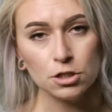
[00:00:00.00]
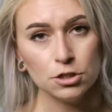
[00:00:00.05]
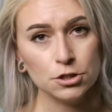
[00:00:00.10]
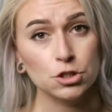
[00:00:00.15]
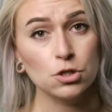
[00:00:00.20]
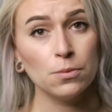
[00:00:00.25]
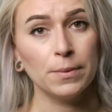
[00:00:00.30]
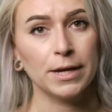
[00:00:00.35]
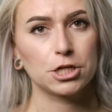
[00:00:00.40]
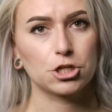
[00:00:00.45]

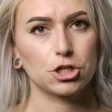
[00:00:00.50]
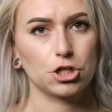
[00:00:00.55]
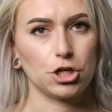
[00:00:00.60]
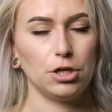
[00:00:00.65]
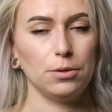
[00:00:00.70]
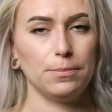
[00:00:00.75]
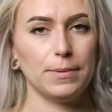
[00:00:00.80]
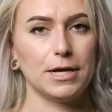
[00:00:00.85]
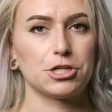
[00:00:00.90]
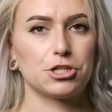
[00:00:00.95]
So make sure
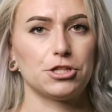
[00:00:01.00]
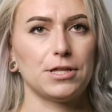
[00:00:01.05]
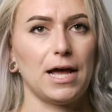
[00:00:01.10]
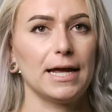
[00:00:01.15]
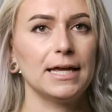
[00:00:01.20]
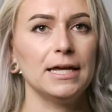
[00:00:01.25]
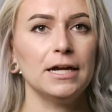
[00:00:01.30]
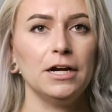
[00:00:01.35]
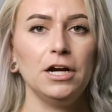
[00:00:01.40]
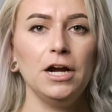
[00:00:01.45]
you mention
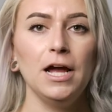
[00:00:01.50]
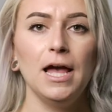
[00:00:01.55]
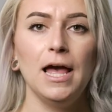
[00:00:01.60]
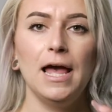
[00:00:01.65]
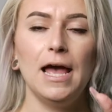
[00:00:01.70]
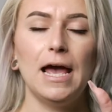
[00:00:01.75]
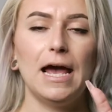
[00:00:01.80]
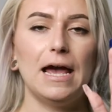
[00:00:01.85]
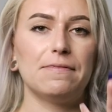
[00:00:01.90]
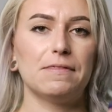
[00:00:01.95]
that here
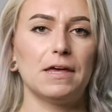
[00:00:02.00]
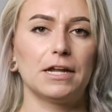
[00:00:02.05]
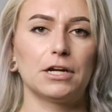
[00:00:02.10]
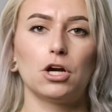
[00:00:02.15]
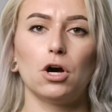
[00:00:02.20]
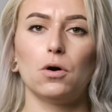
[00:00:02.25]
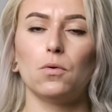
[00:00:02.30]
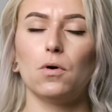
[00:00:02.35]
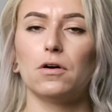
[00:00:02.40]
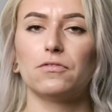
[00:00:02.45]
and then
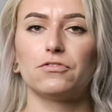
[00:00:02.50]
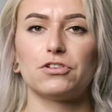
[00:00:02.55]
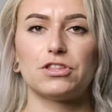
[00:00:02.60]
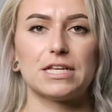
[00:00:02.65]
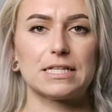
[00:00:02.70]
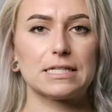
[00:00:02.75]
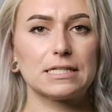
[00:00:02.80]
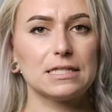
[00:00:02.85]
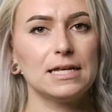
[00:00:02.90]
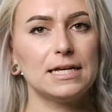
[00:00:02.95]
go over
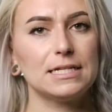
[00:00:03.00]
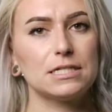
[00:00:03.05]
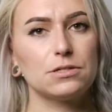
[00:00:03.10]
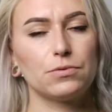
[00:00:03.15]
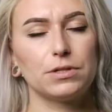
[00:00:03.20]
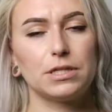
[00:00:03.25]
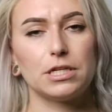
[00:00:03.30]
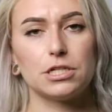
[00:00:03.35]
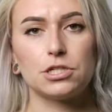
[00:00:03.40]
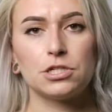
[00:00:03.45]
this list
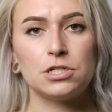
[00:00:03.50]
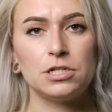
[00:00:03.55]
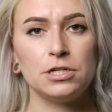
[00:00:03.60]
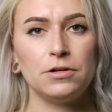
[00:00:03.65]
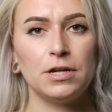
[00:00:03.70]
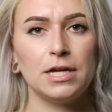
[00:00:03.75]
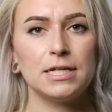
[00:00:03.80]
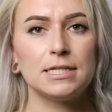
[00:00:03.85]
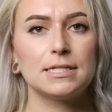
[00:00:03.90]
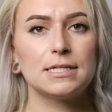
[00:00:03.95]
with the
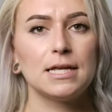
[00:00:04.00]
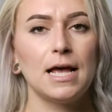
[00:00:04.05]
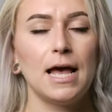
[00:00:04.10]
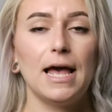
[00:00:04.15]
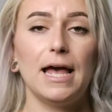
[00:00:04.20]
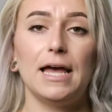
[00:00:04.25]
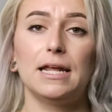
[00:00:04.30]
students